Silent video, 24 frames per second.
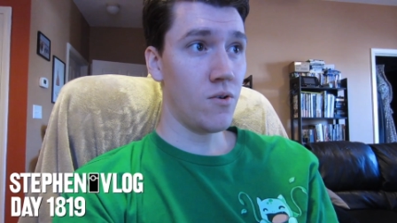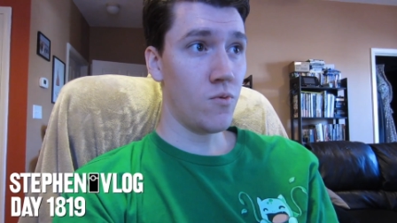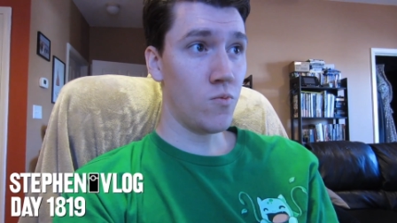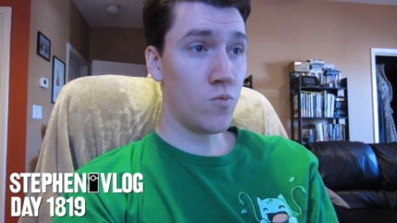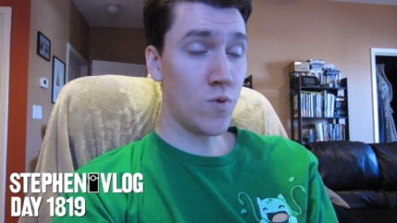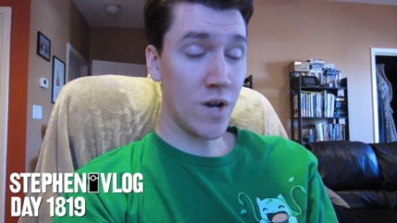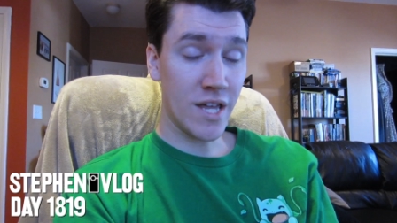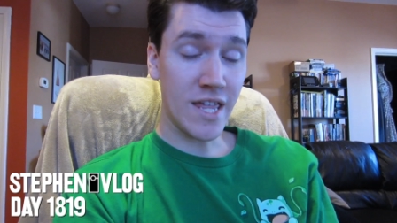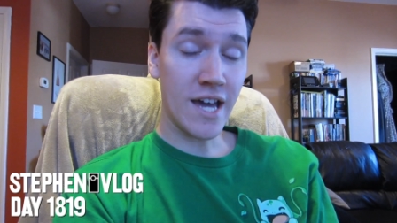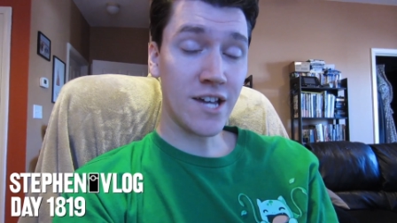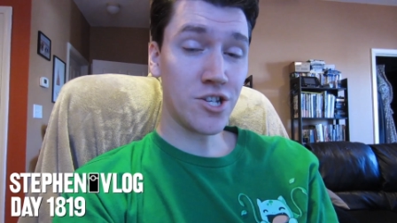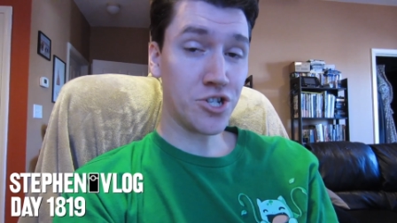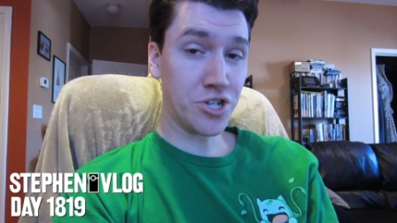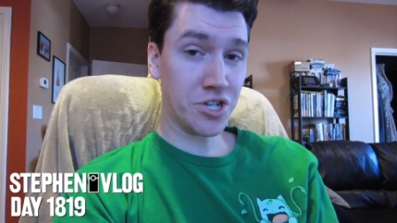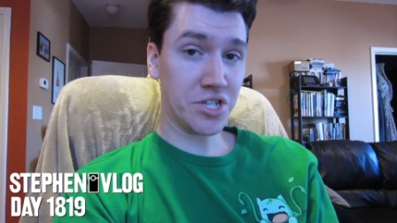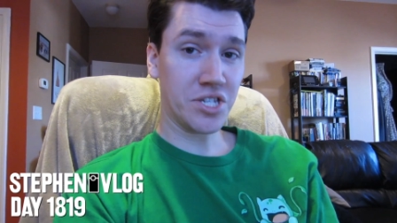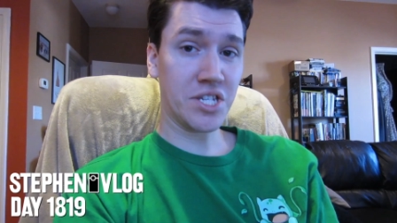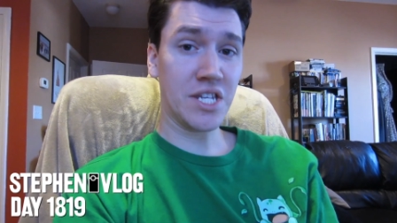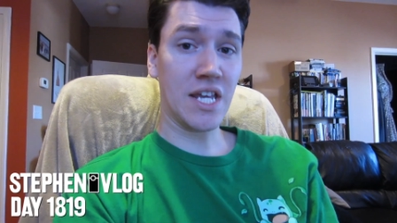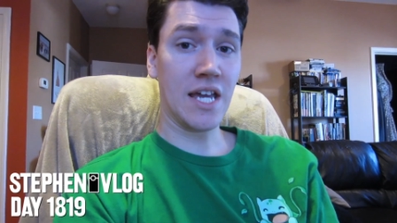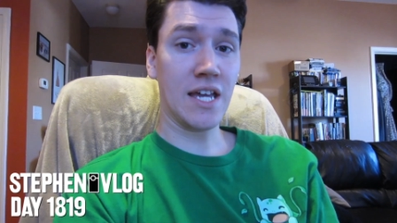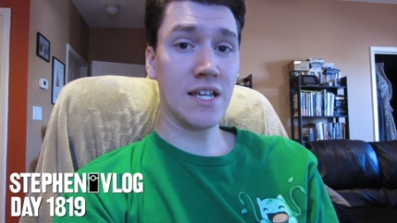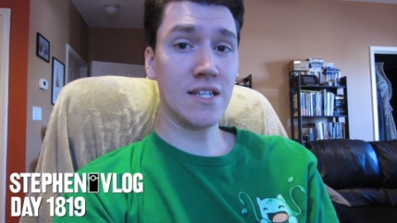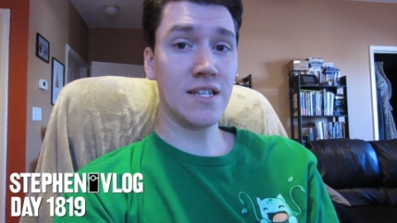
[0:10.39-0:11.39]
What I just
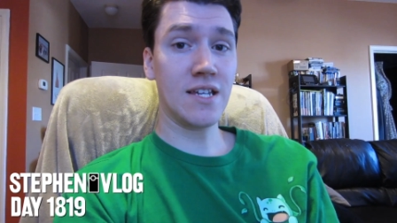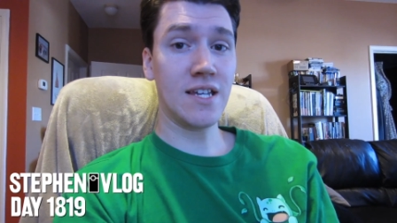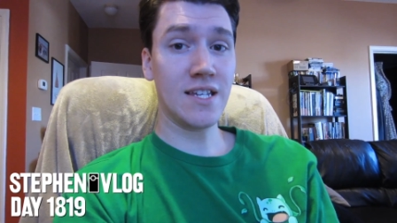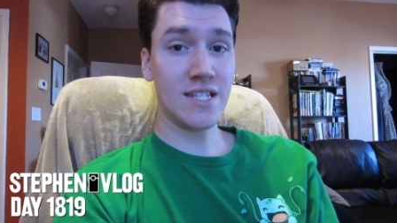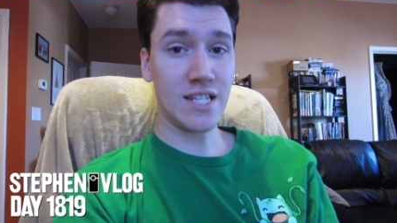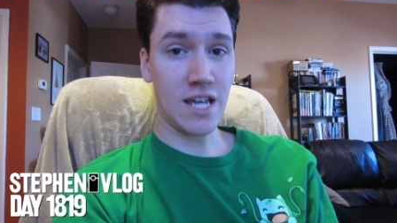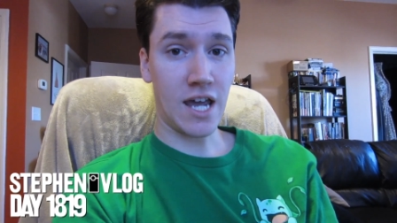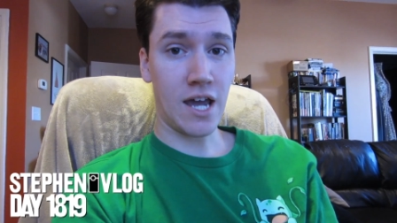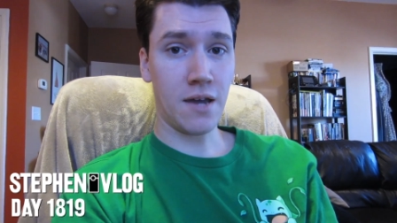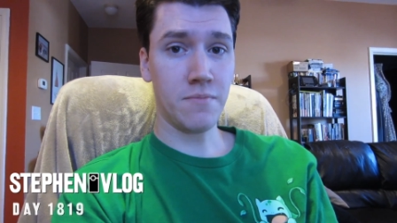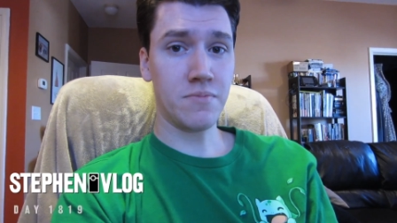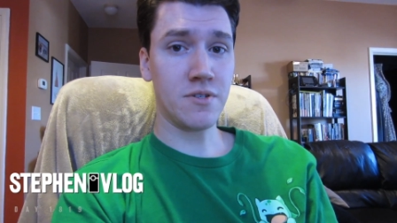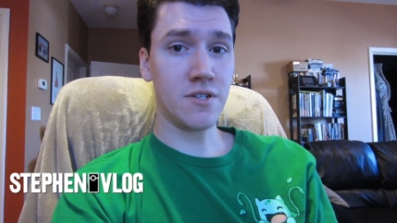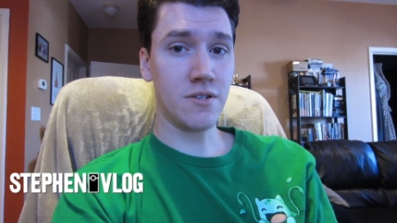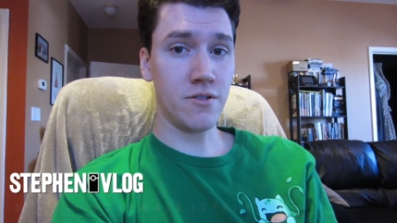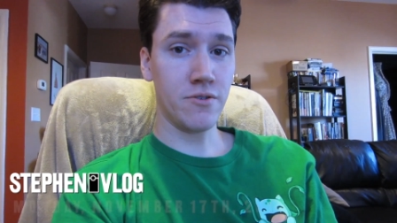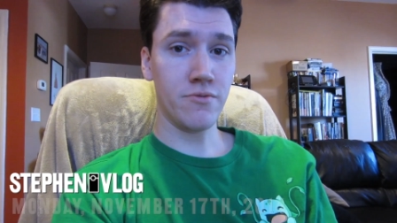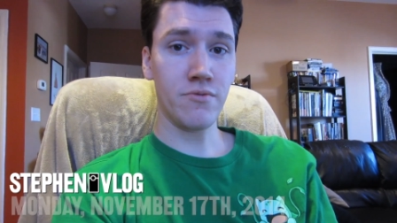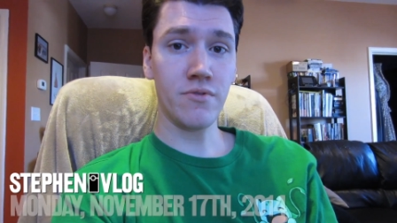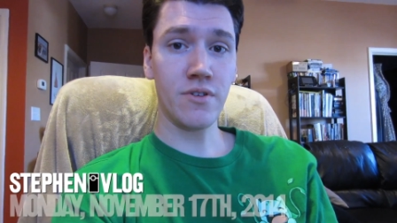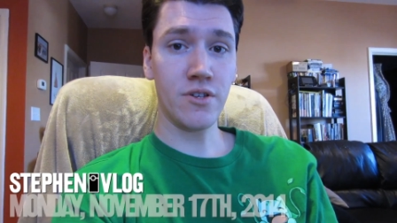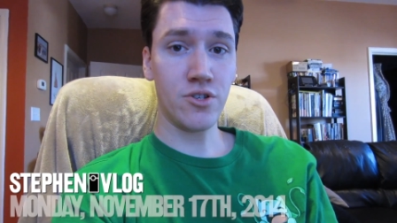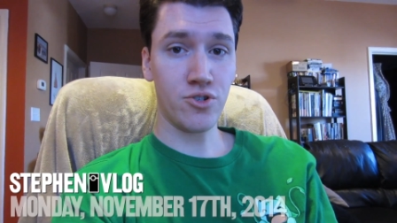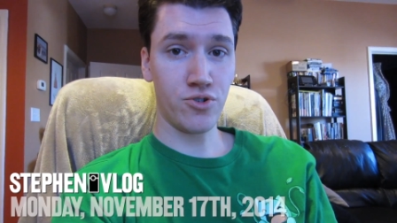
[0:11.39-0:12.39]
said is
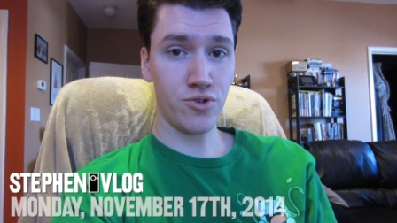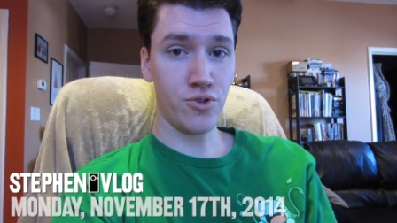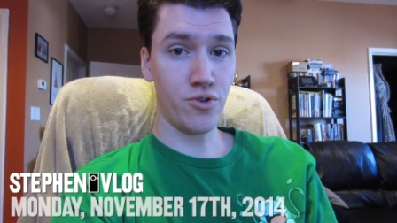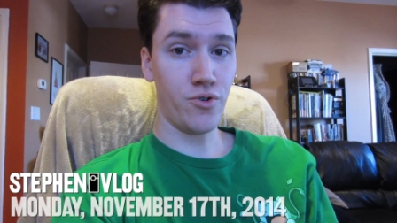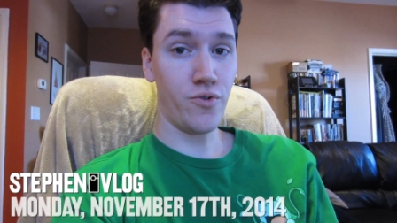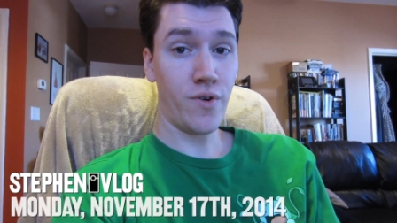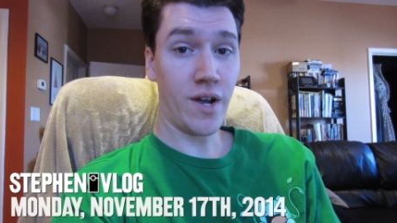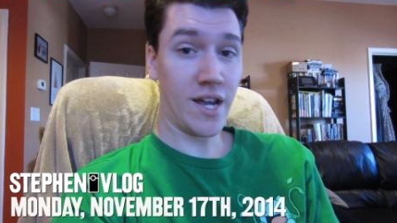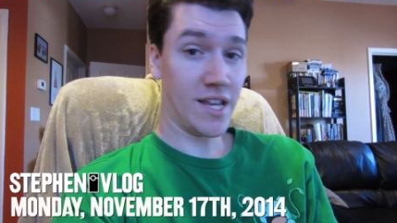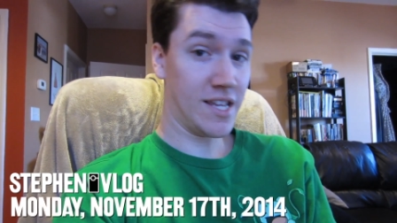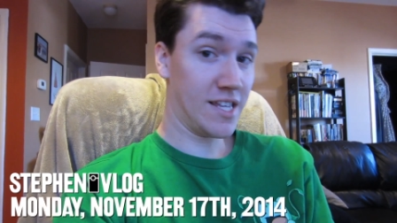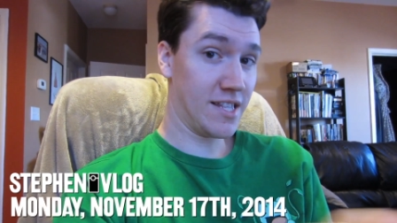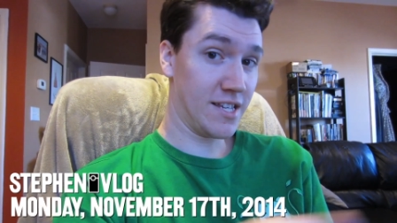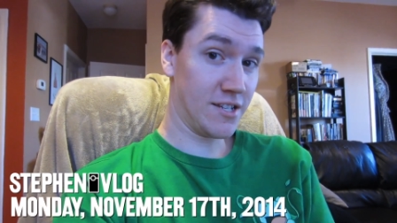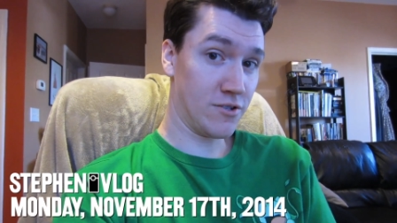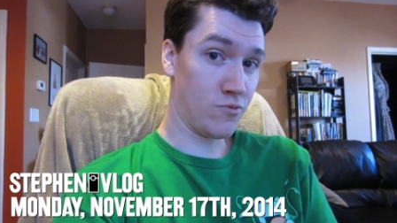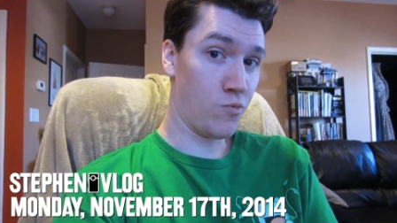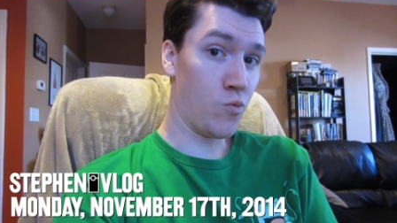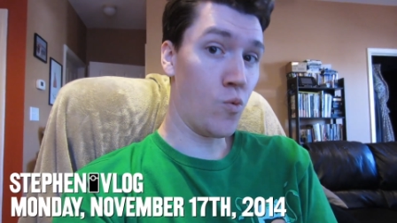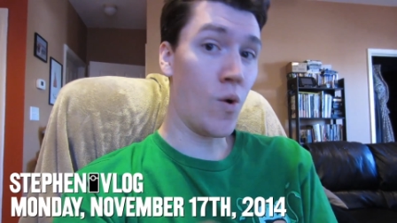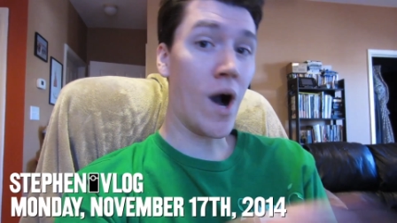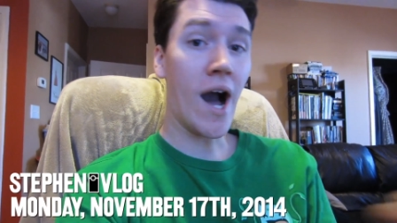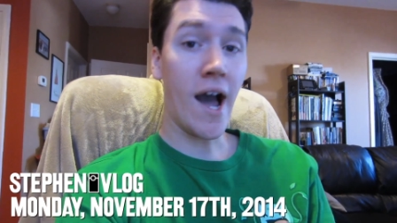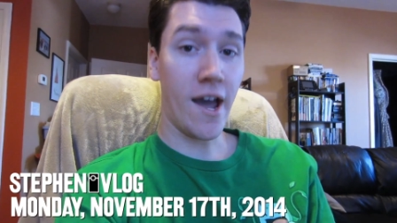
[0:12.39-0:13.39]
absolutely true, and it is
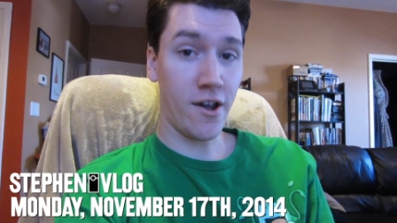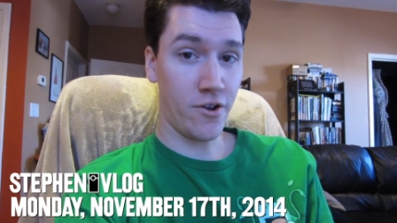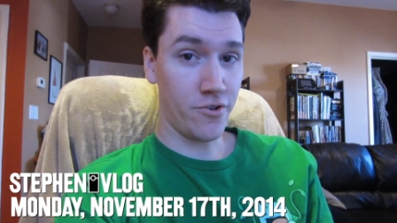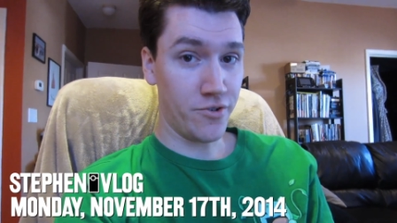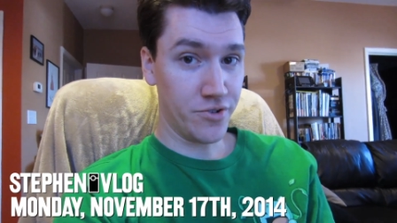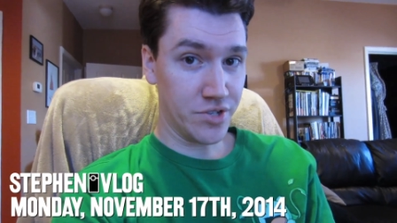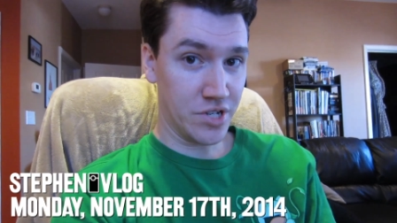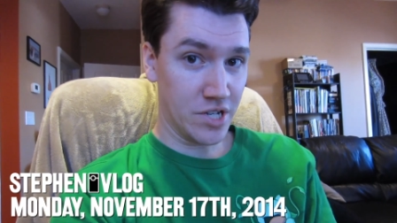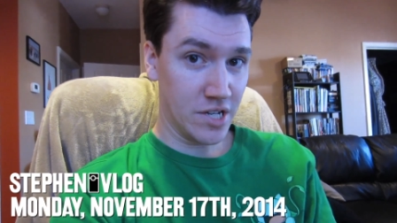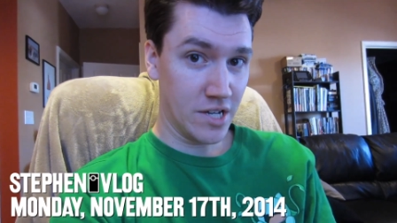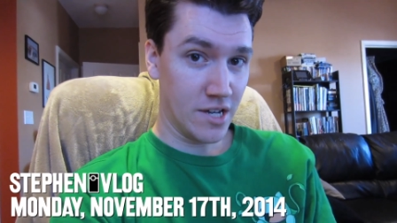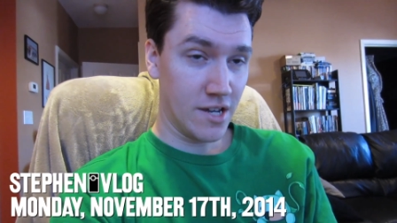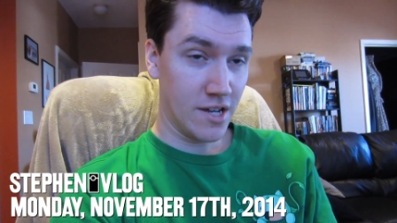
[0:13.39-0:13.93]
wild,